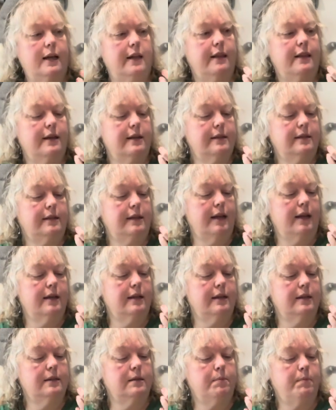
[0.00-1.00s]
this
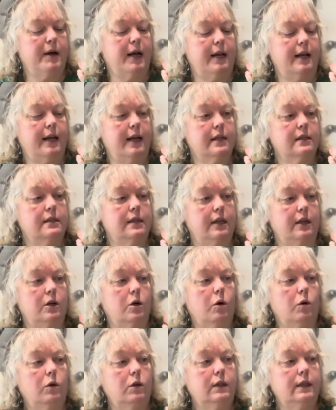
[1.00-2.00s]
is by Nancy
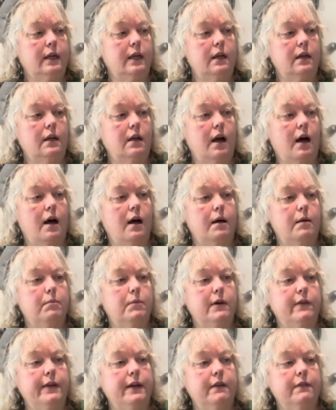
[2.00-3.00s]
Golden,
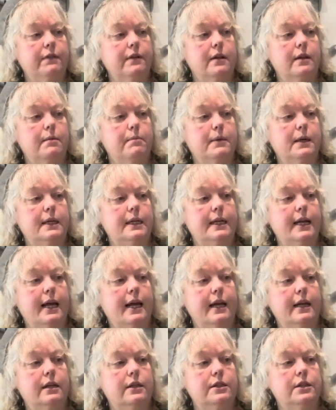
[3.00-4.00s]
moving from the
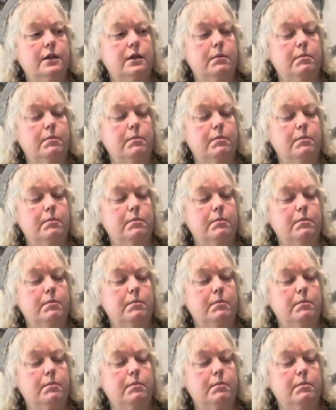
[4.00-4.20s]
mundane to the